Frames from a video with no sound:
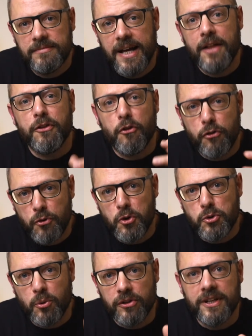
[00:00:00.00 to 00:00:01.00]
And the
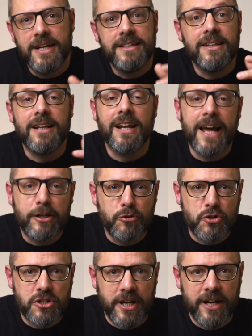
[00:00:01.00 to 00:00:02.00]
third one that I like to
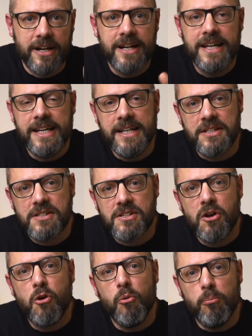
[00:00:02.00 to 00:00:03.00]
share is
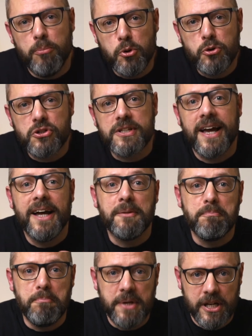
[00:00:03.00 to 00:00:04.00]
Books
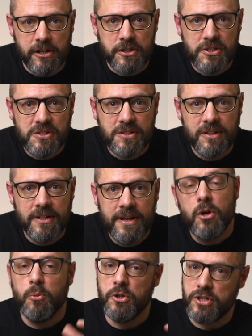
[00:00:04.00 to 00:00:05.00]
and Beers,
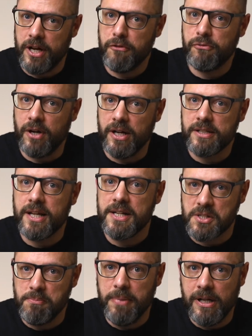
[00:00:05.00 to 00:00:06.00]
which I find,
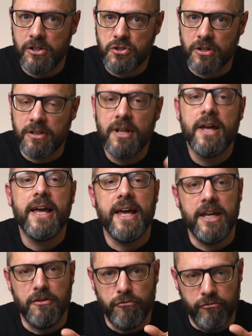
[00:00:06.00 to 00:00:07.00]
as a Belgian,
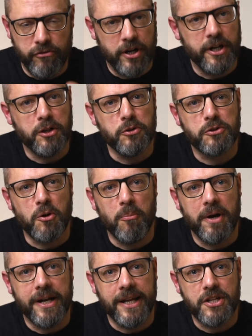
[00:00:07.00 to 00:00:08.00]
a very good
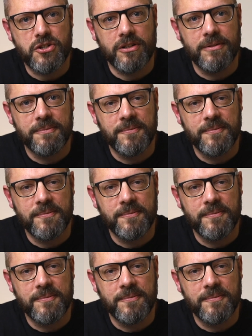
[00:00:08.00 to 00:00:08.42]
combination.